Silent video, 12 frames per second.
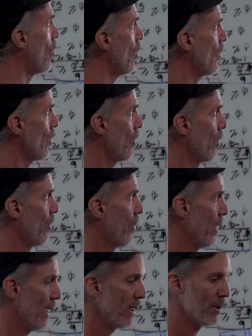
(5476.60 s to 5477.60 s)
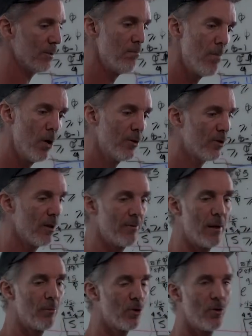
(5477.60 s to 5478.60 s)
order things, most of
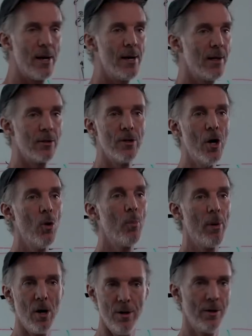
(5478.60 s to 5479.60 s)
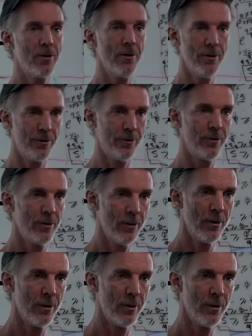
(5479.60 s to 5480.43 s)
them creating no particles.